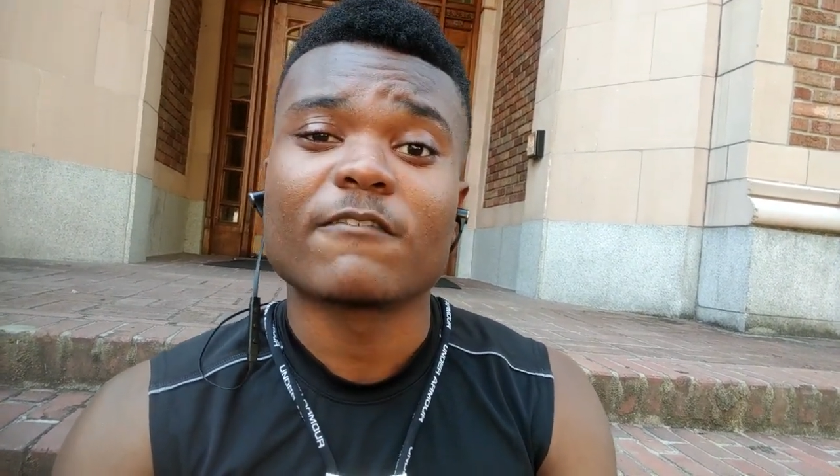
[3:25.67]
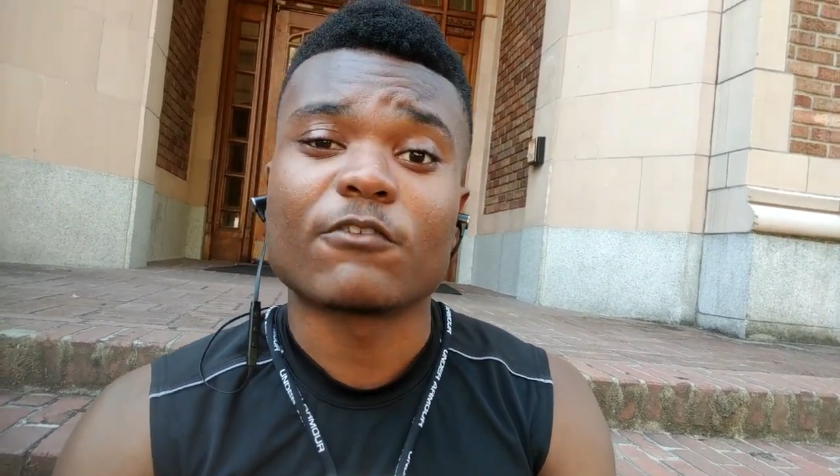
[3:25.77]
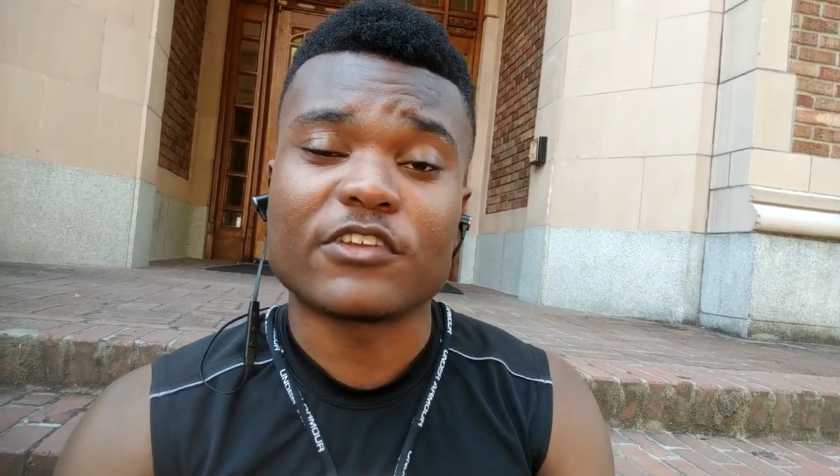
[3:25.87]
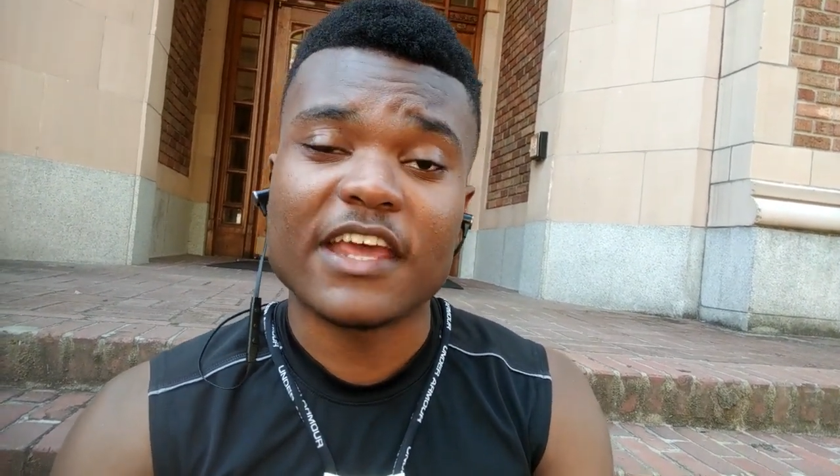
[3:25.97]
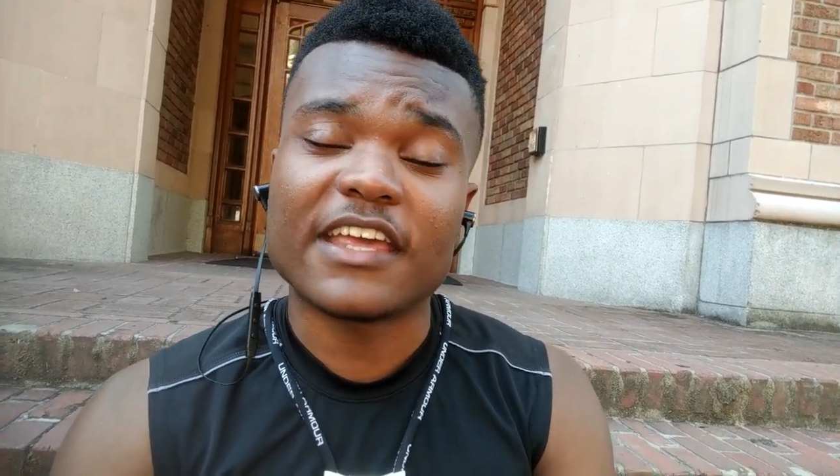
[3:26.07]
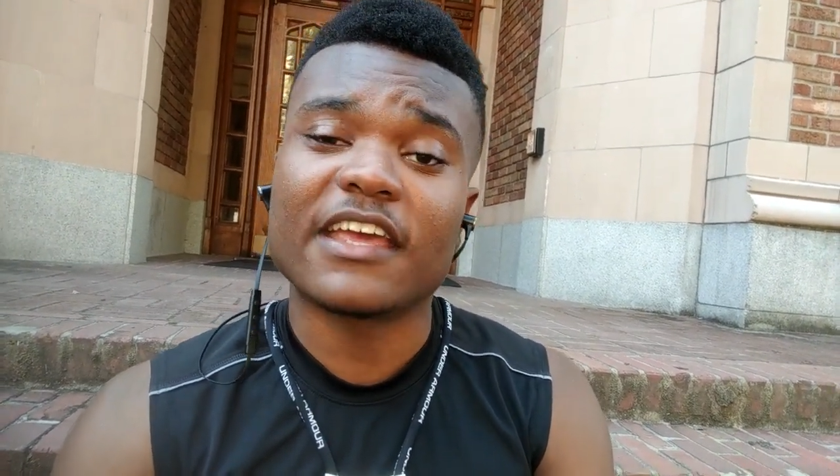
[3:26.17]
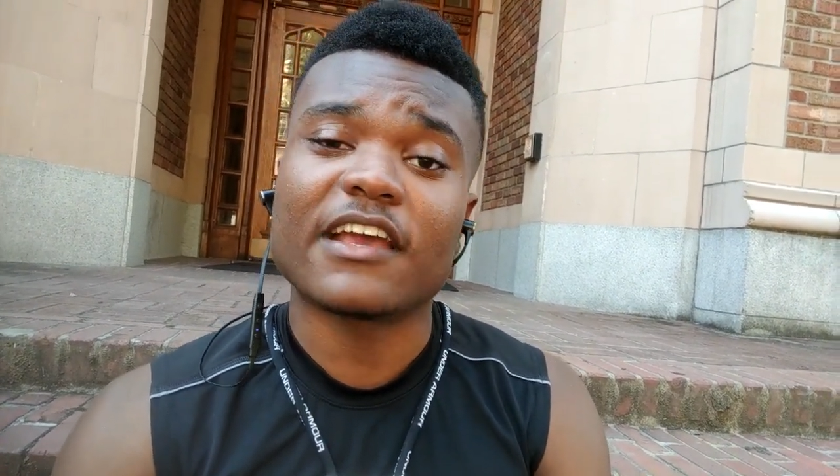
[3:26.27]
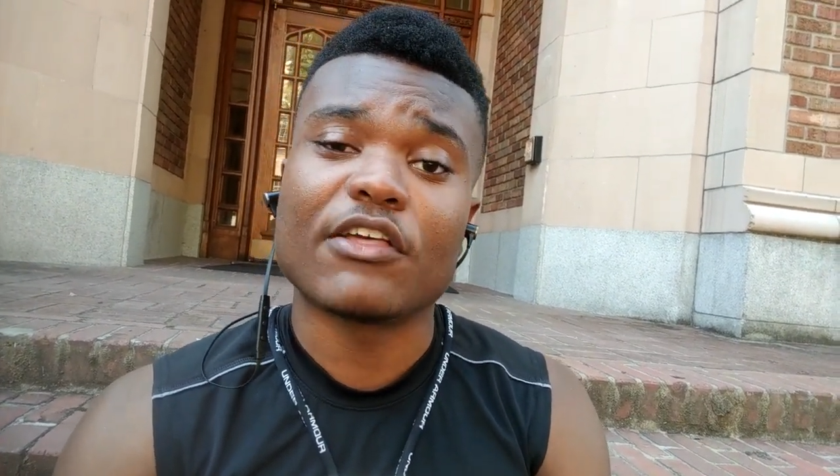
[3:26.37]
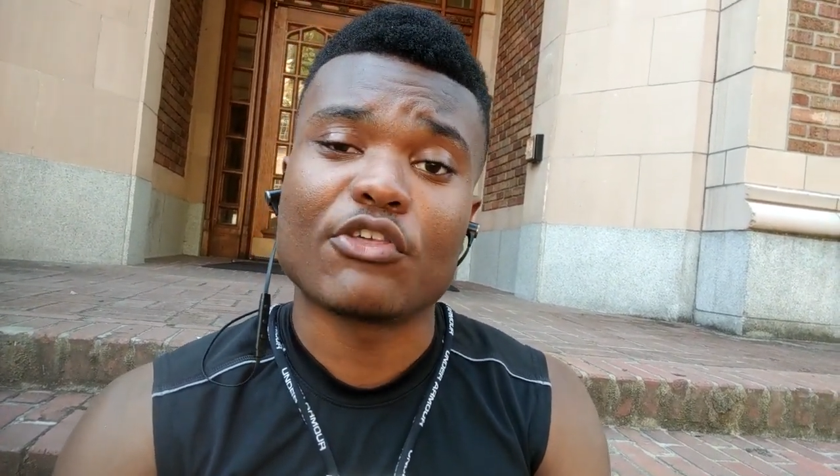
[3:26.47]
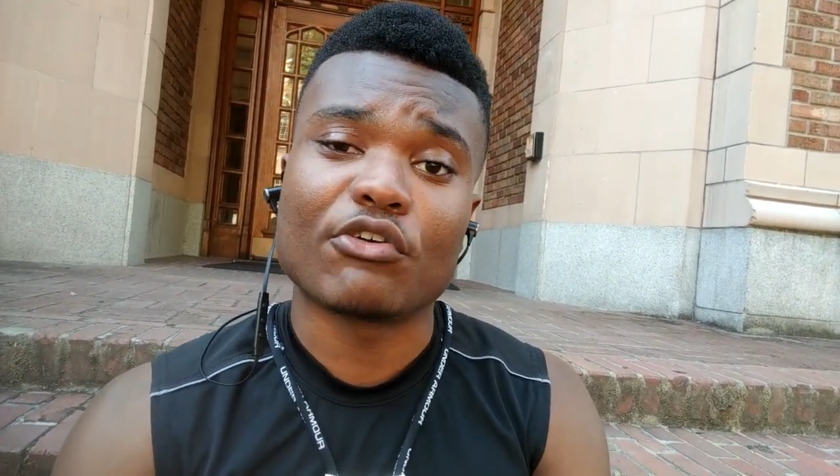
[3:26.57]
for
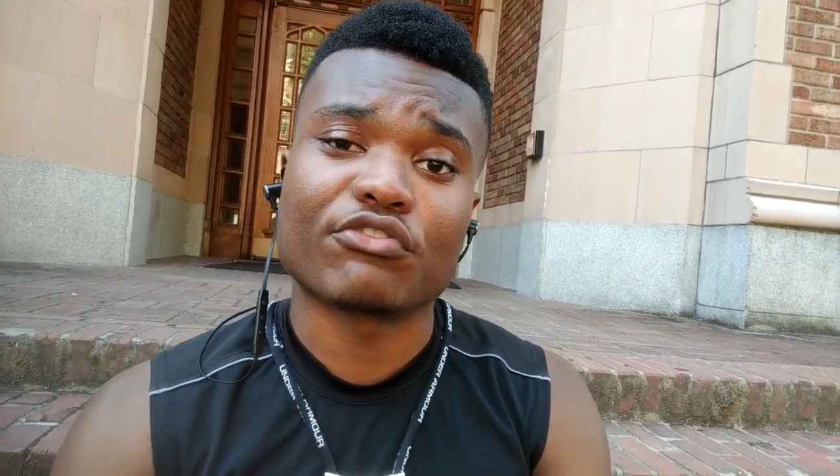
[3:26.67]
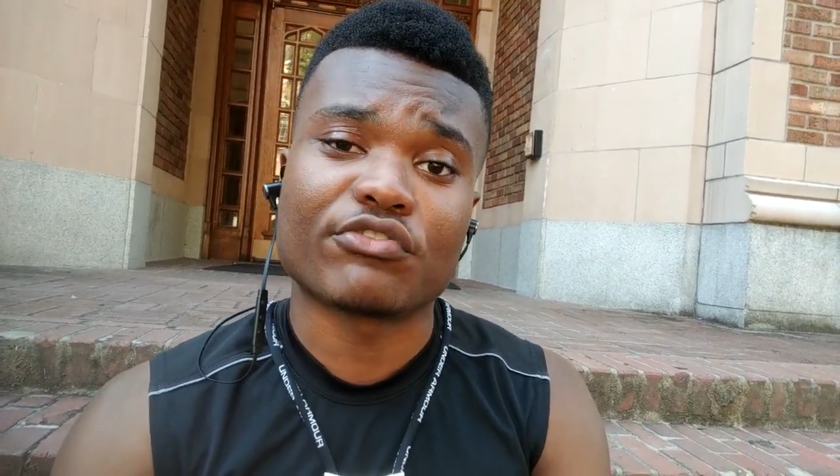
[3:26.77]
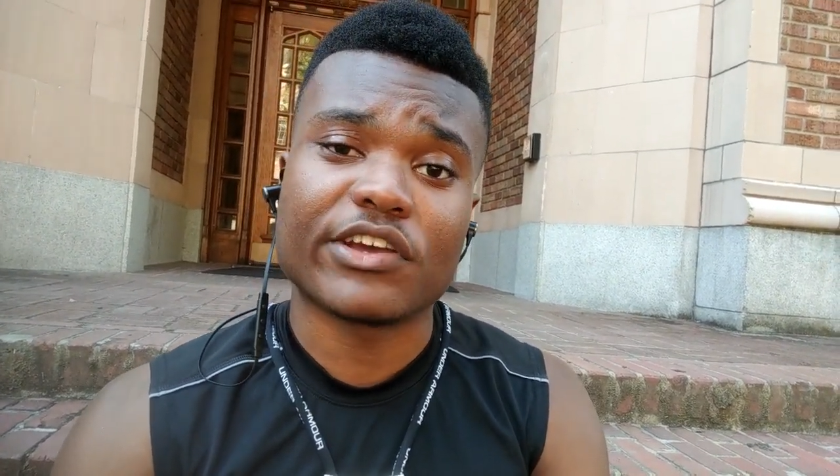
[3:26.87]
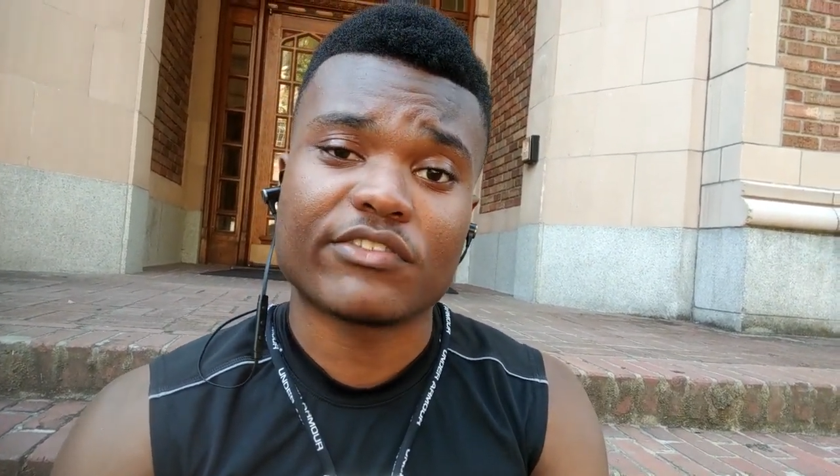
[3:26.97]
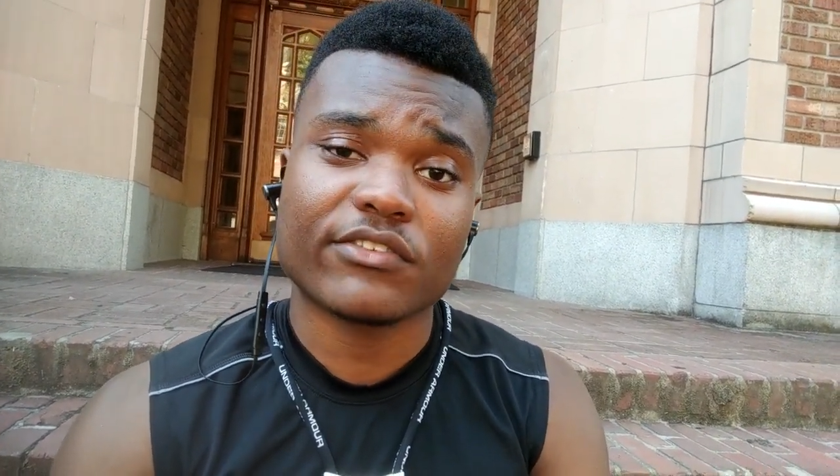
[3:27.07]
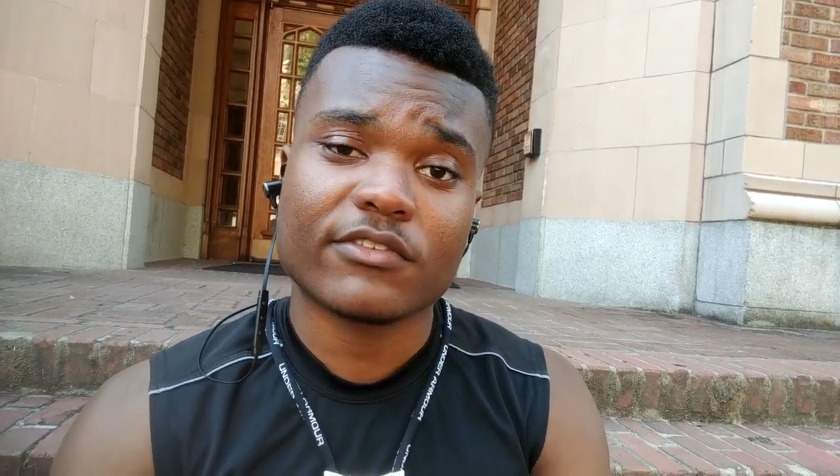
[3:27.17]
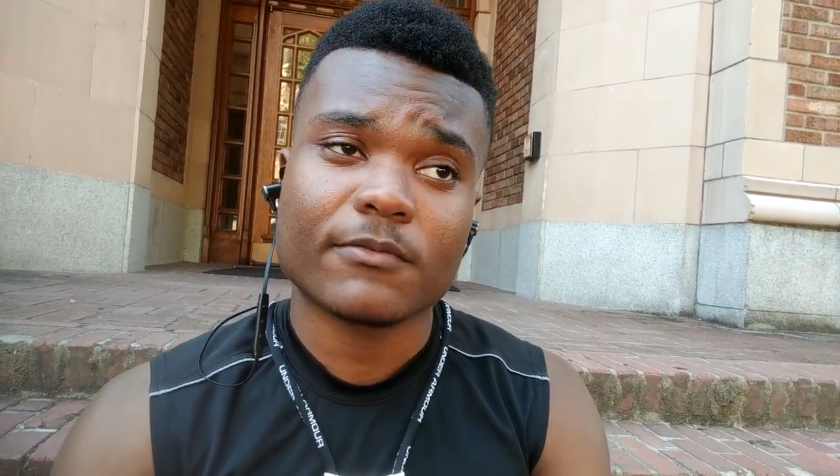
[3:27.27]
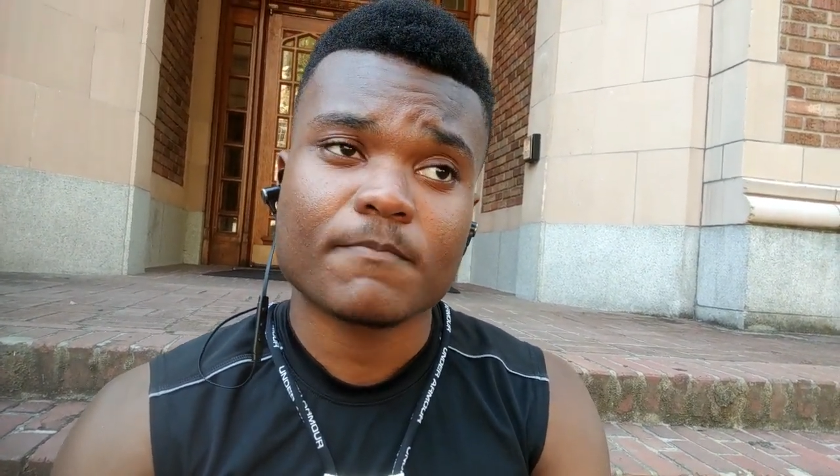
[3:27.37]
taking those risks.